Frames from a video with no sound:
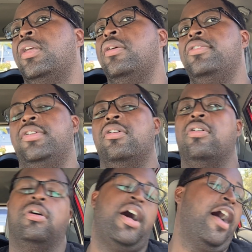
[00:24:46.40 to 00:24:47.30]
So
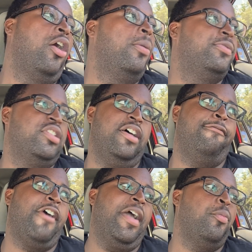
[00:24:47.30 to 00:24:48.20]
I hope to
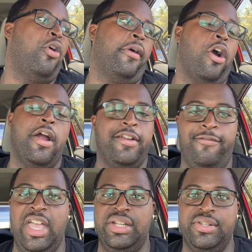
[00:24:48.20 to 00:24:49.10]
find more art
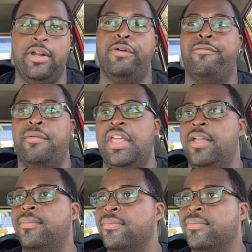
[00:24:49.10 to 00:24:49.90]
events that are free.